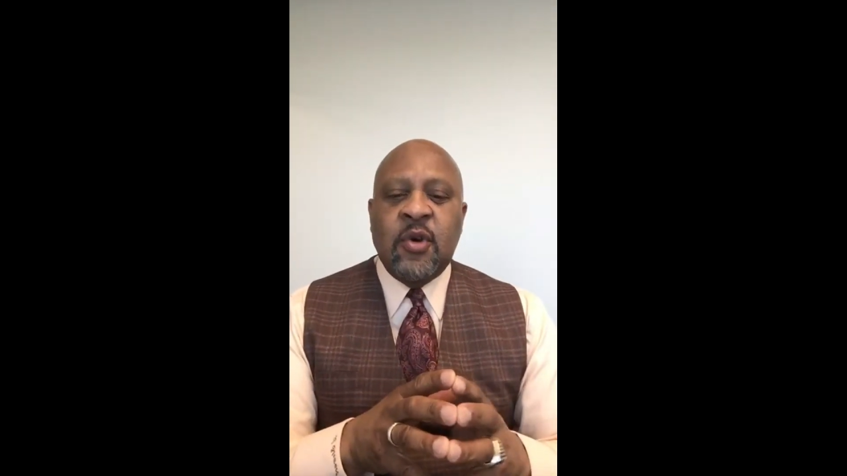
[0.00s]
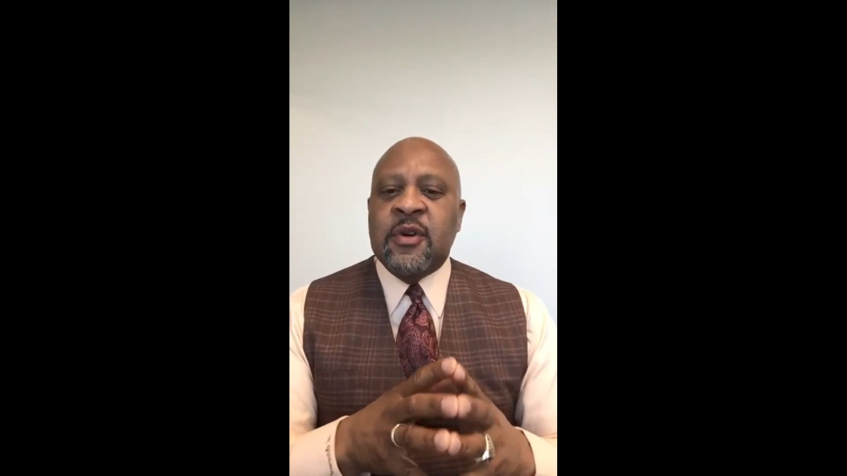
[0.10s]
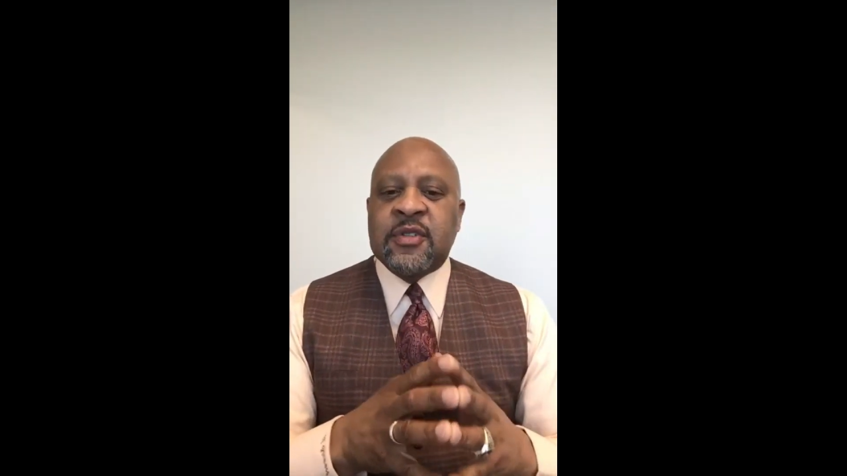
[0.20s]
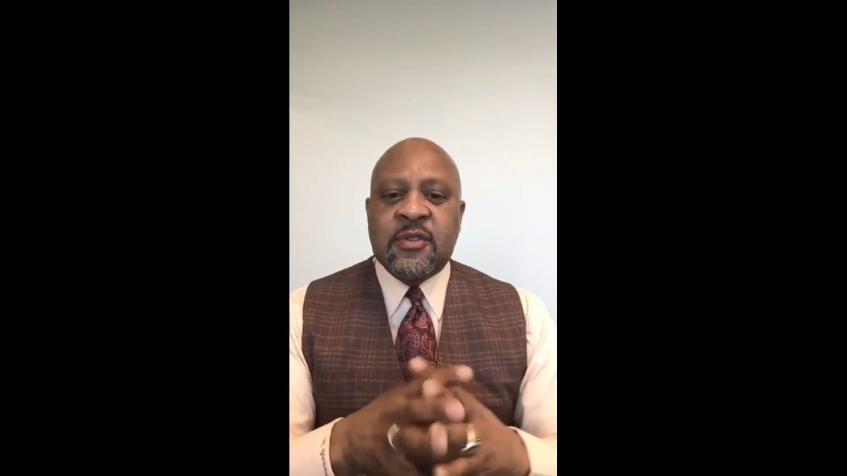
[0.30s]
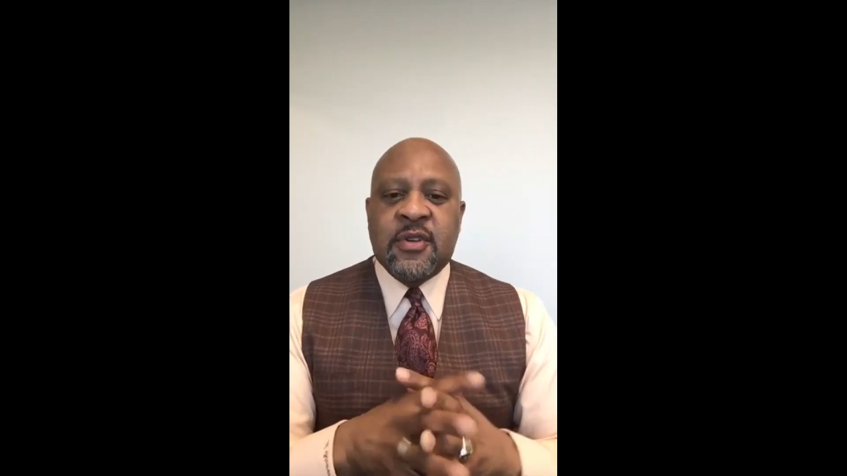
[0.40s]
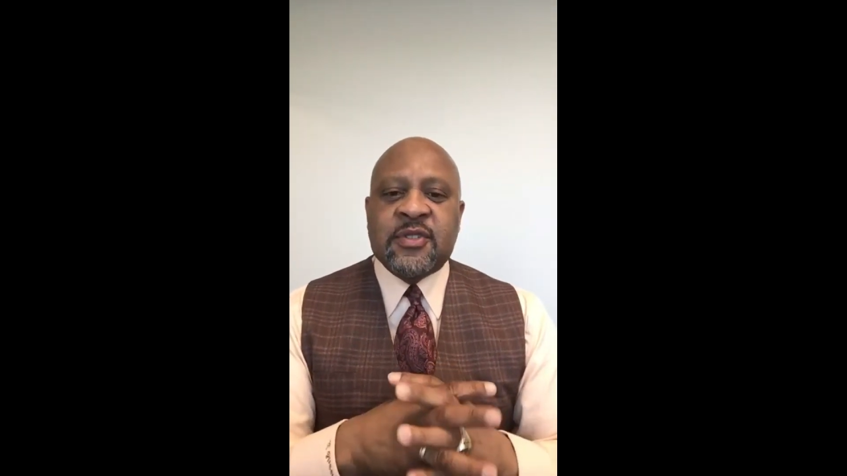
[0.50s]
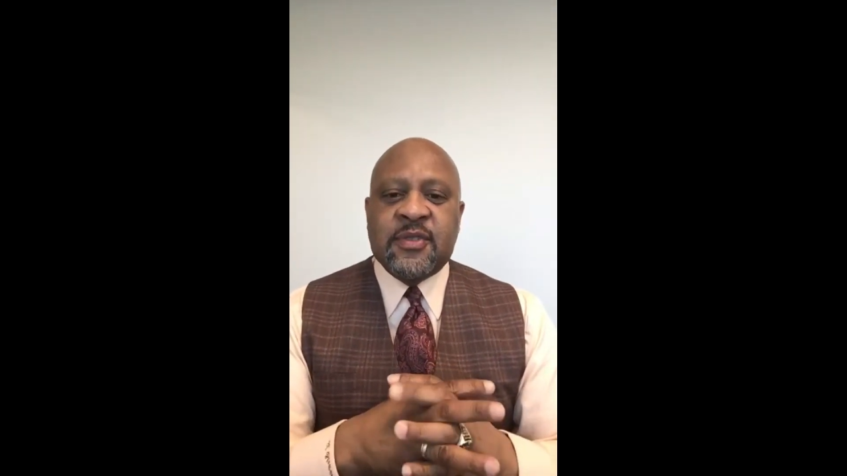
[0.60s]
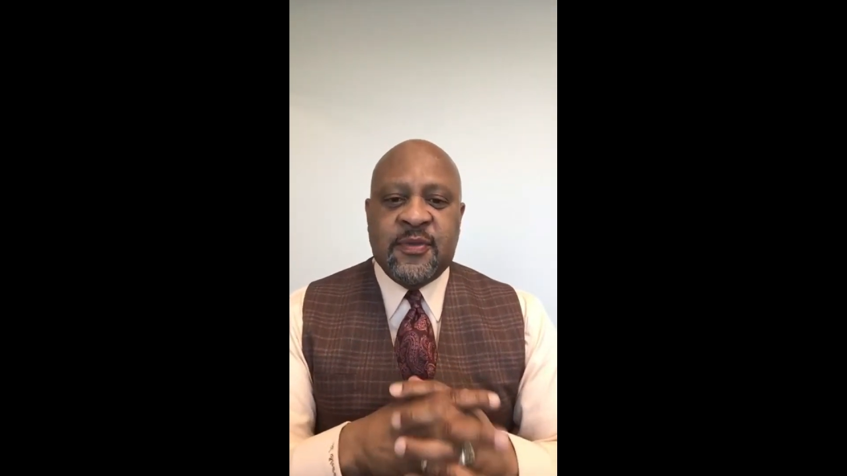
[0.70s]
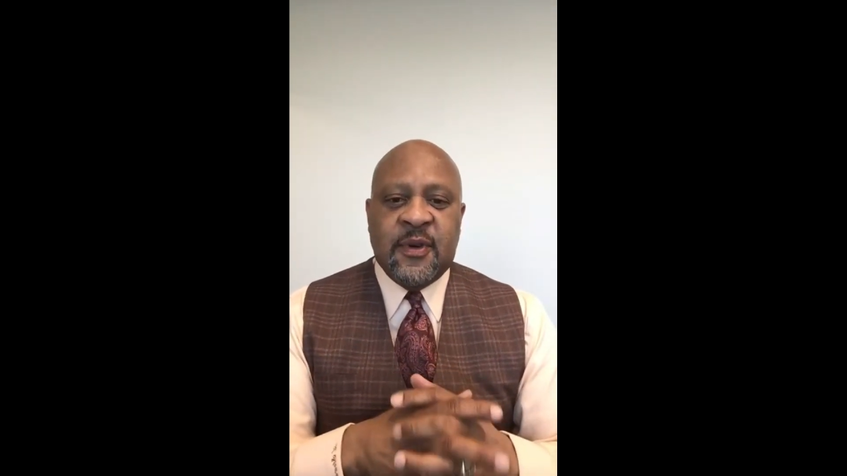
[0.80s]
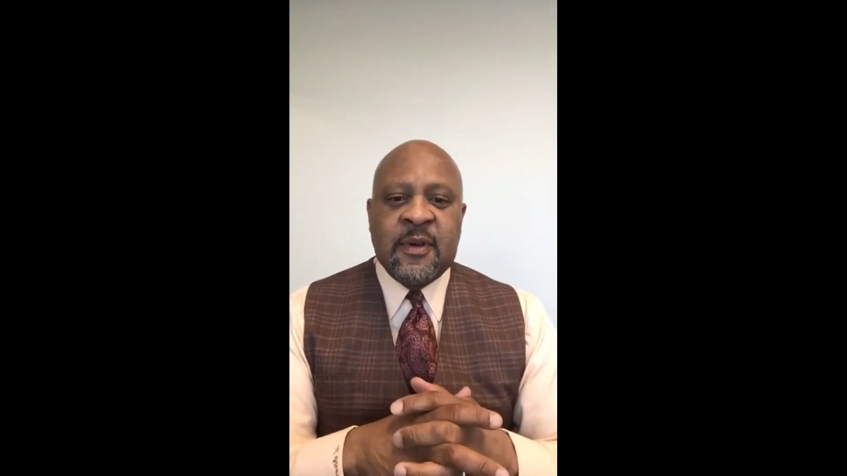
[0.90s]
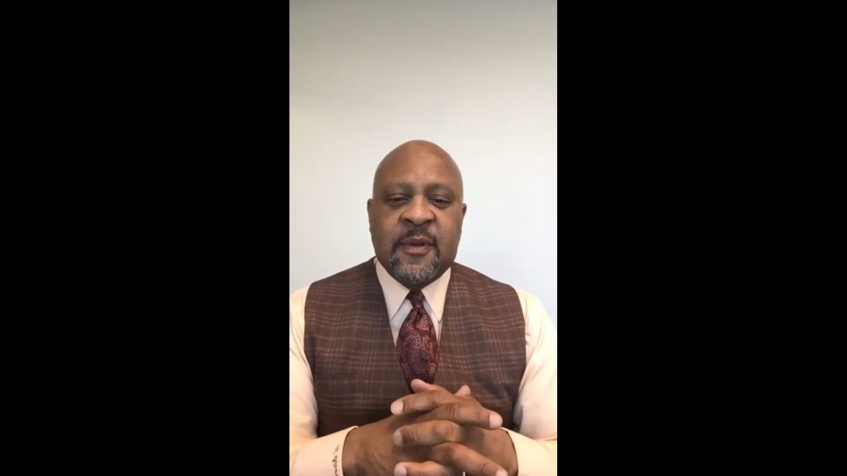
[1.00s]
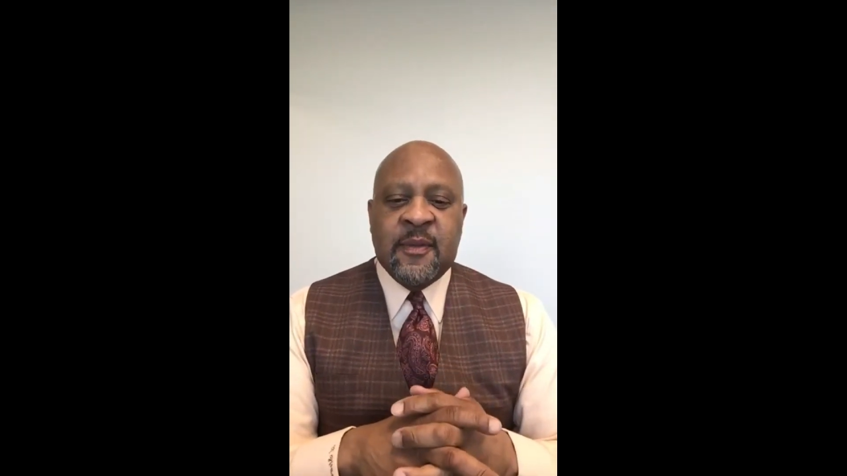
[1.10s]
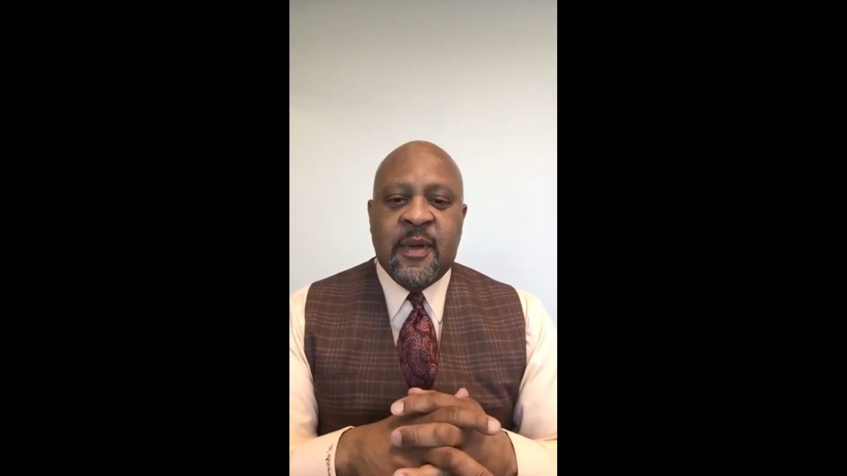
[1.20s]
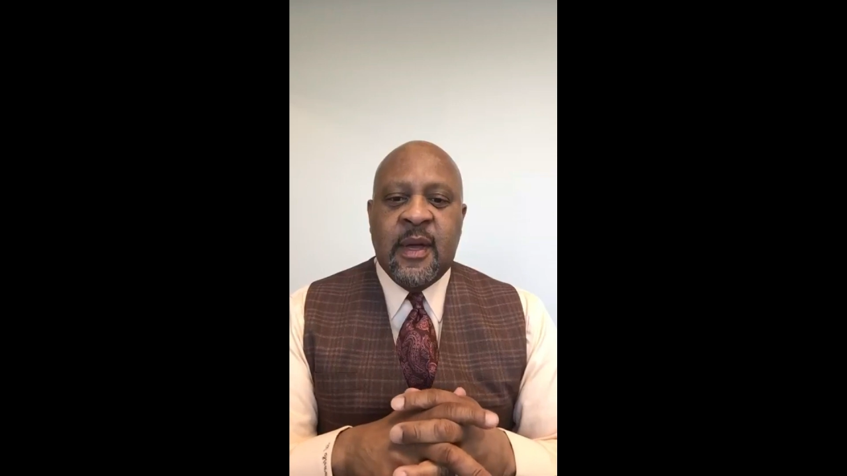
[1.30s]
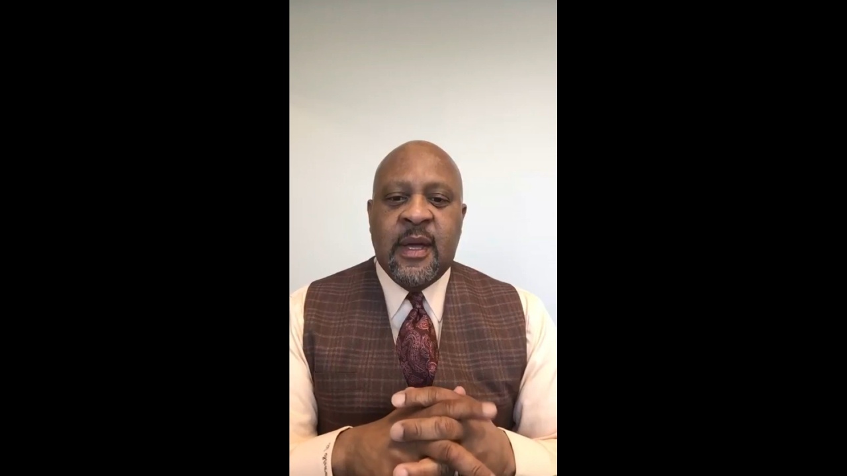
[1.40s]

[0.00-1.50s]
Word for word: Doris Christopher